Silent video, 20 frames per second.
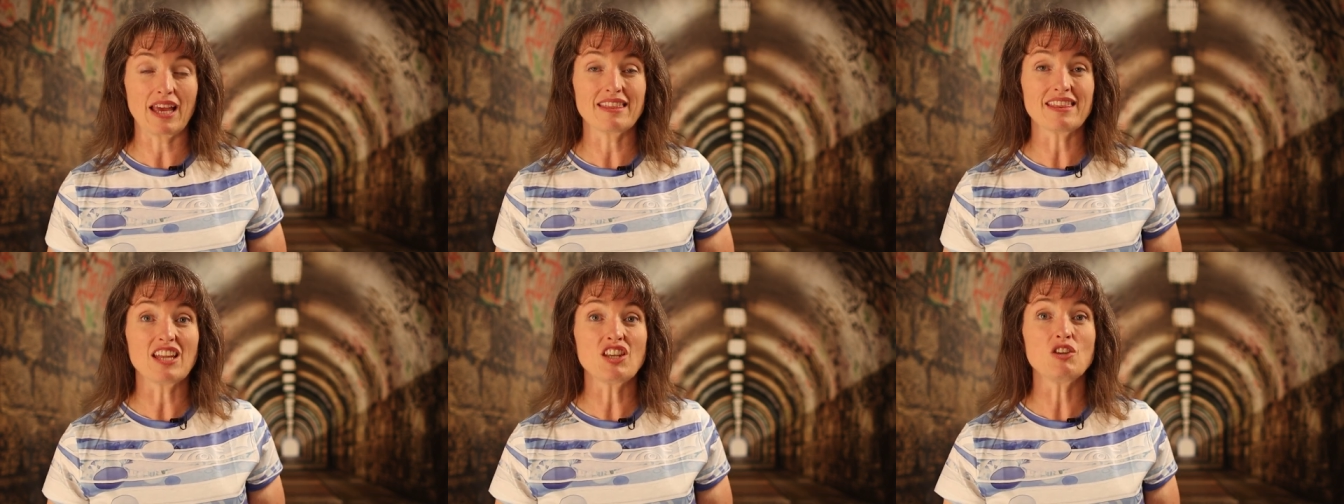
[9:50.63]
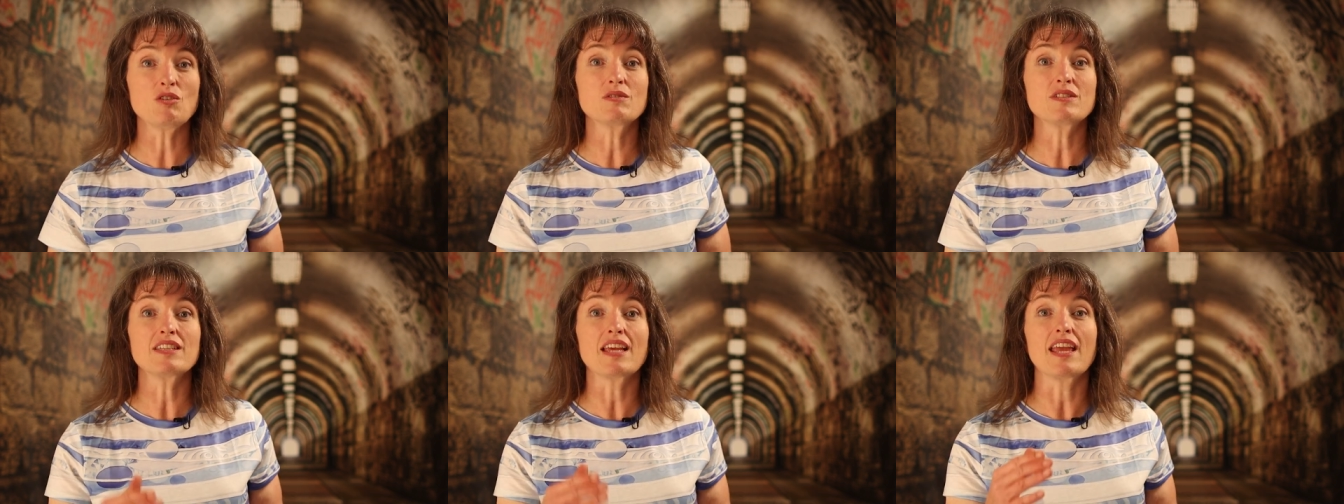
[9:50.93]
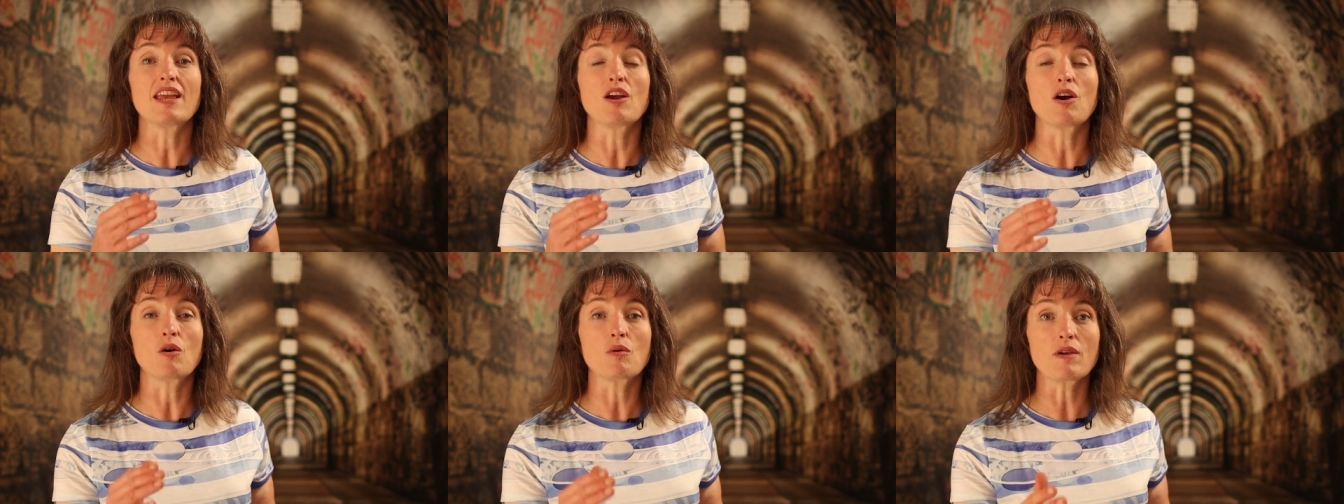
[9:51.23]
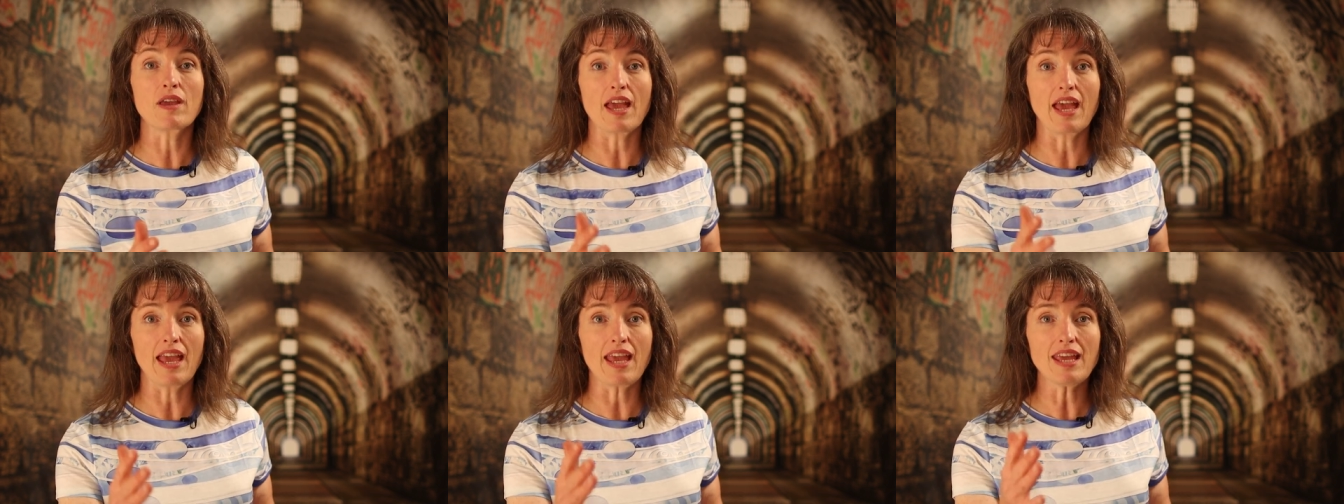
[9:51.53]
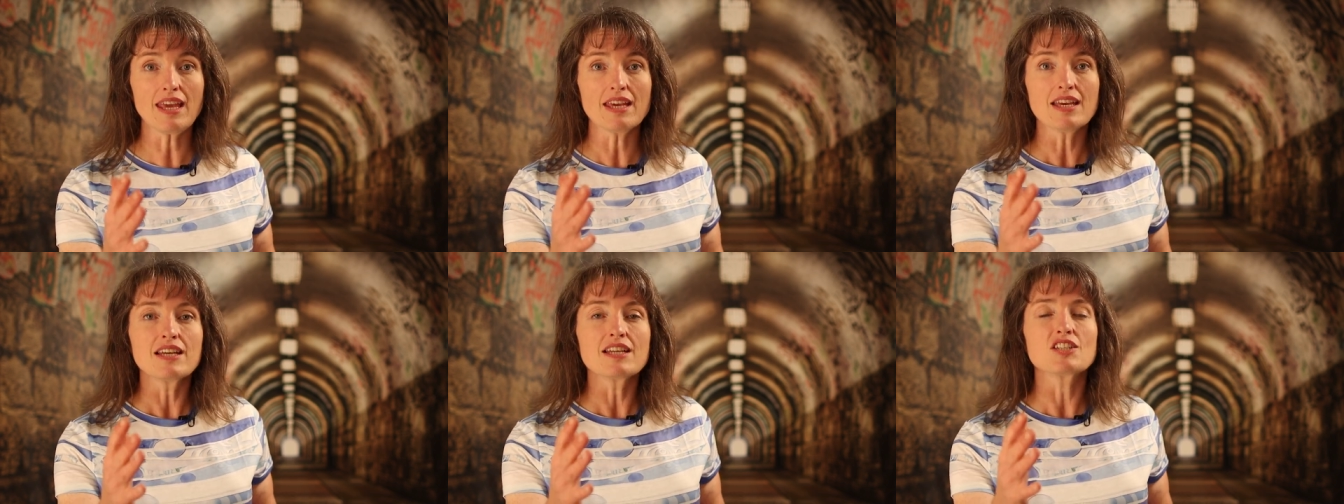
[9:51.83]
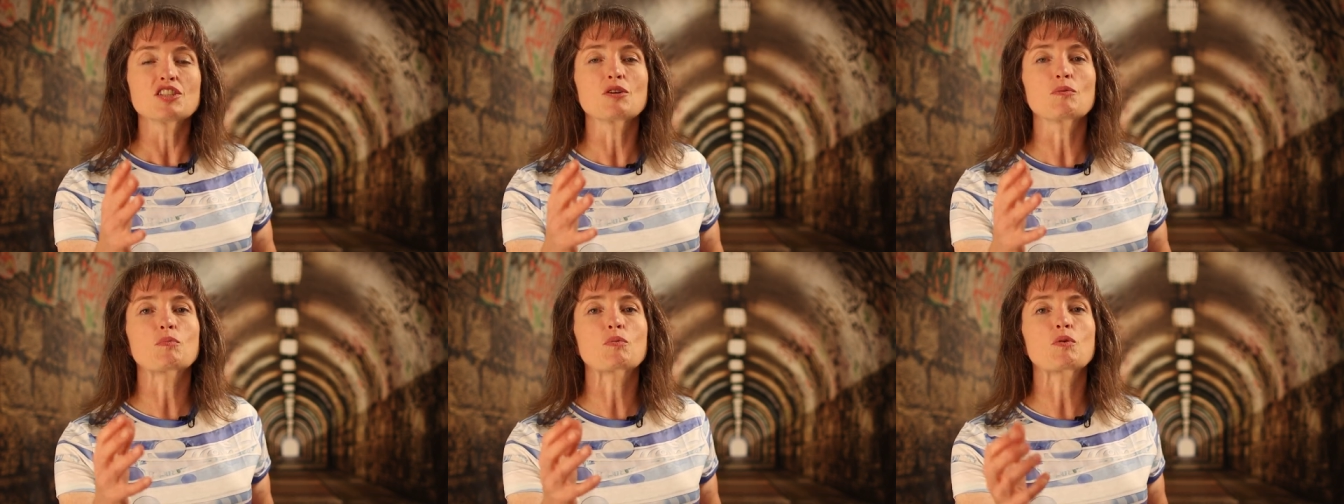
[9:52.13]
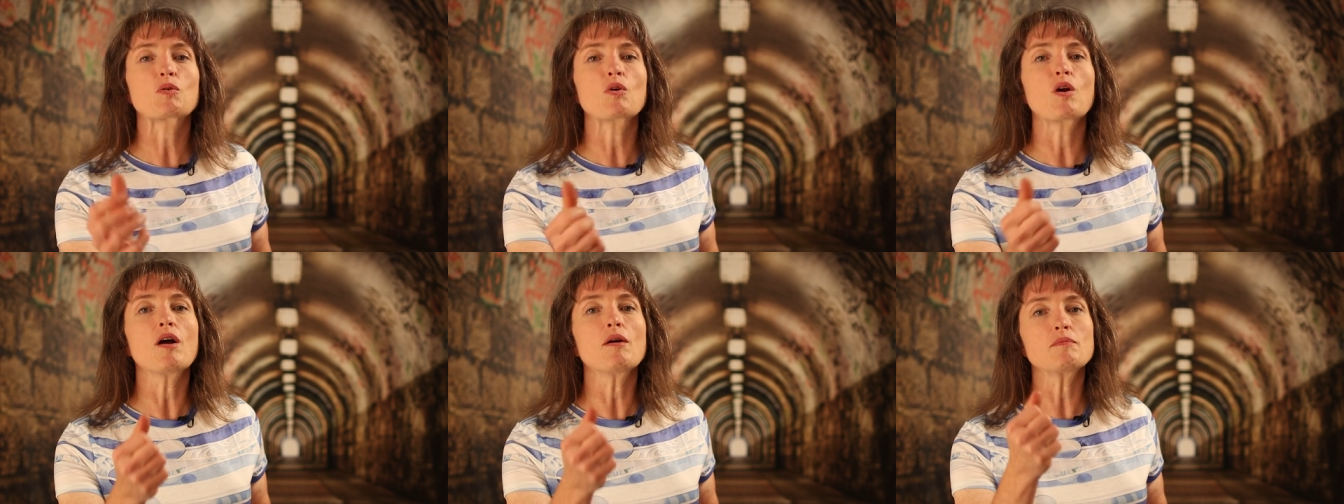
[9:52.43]
And then you say okay to
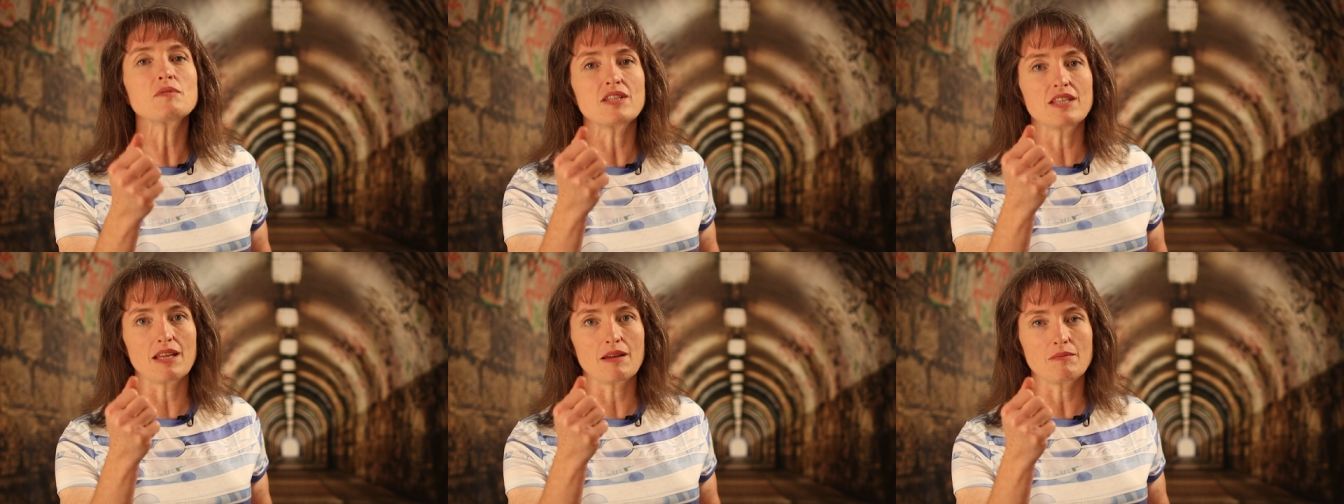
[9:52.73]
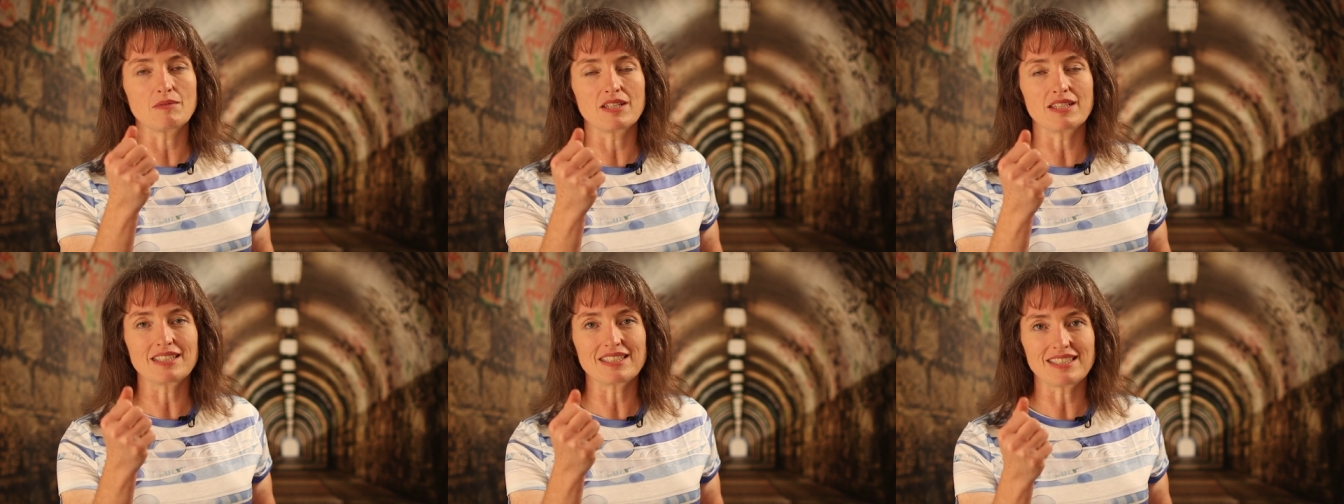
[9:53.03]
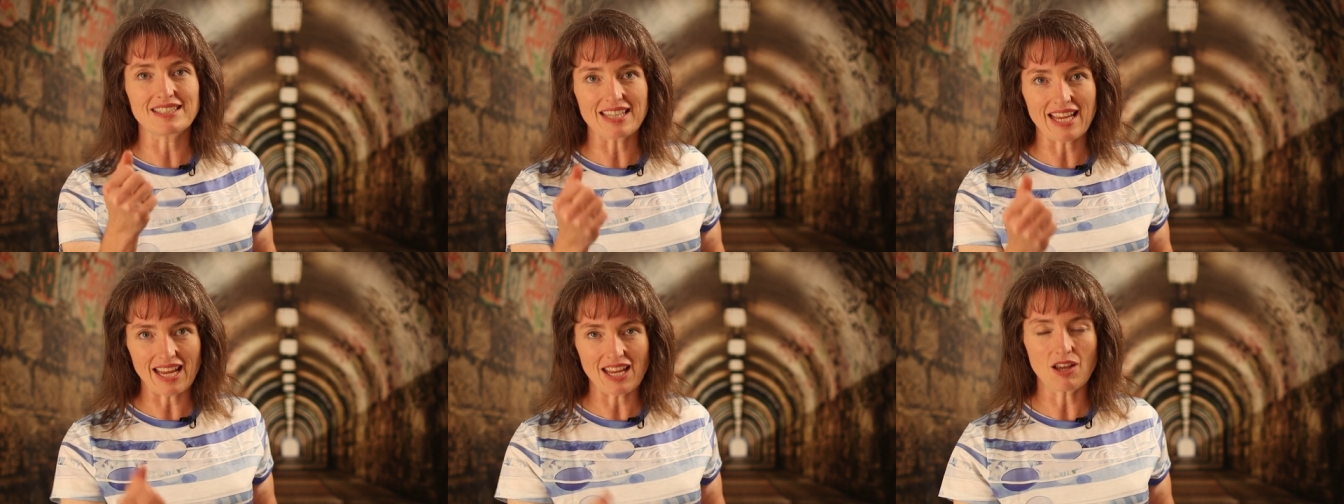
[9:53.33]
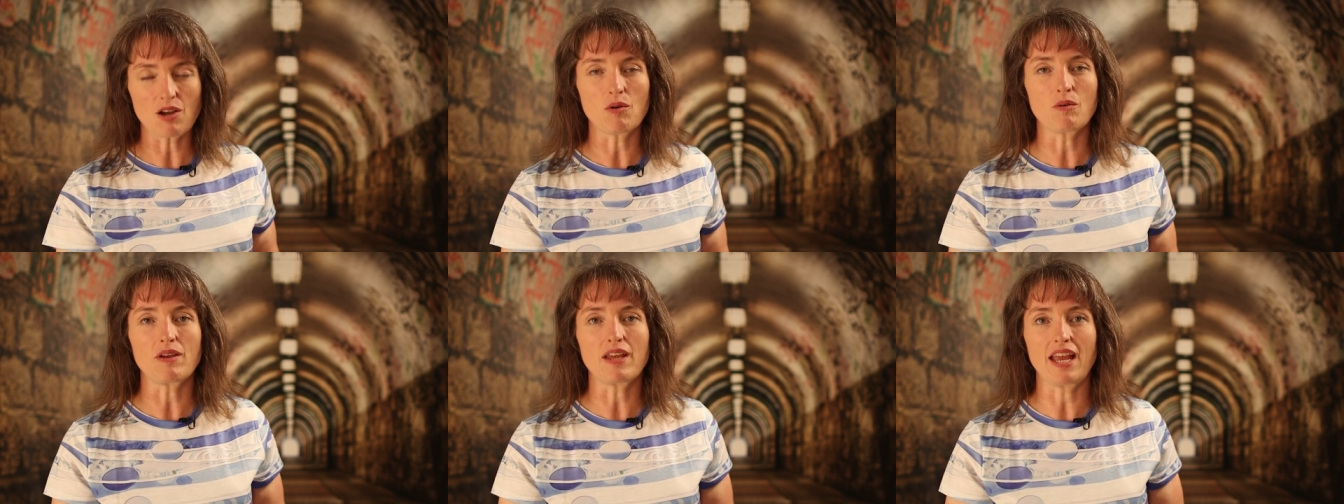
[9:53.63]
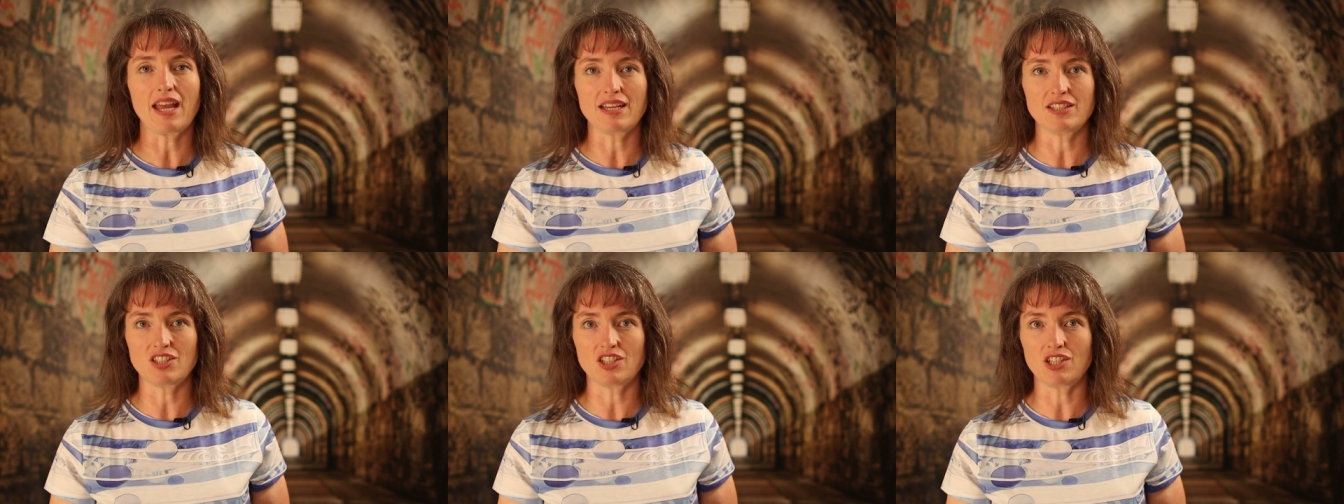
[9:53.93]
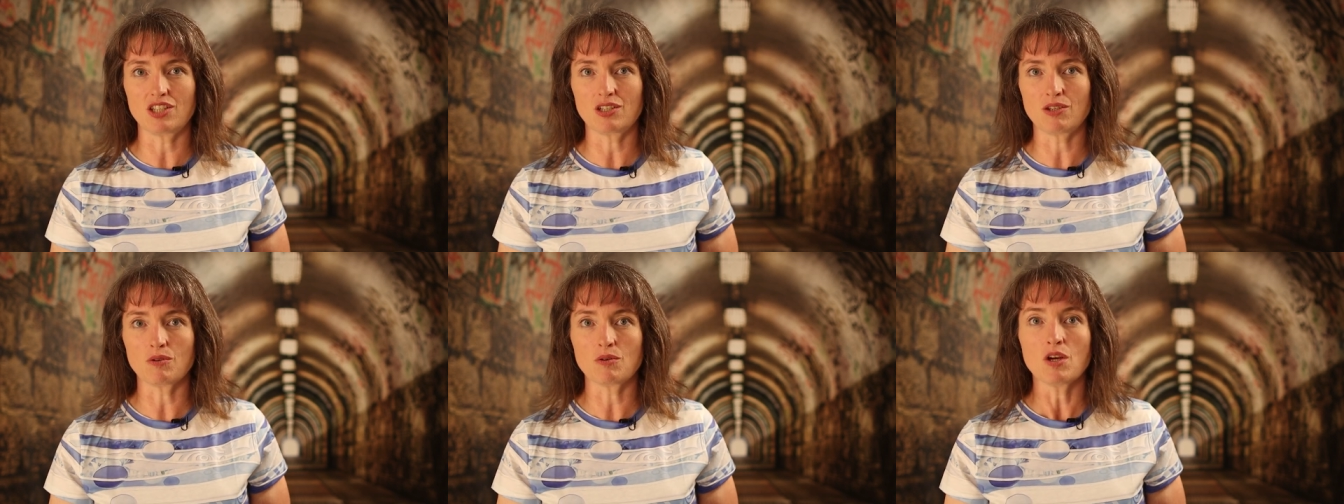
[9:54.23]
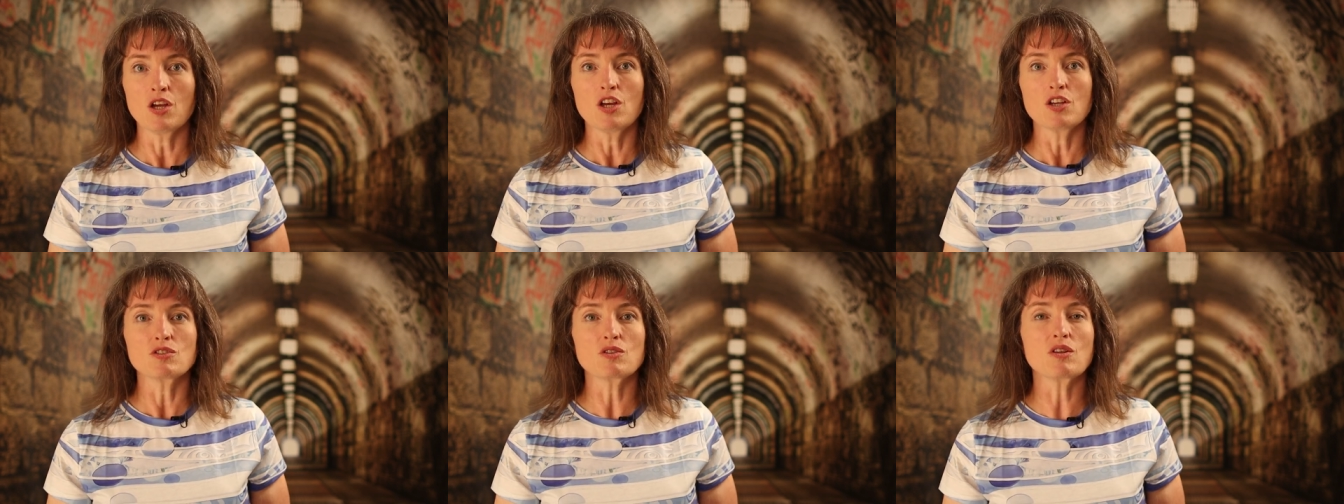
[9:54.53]
prompt them to say okay to you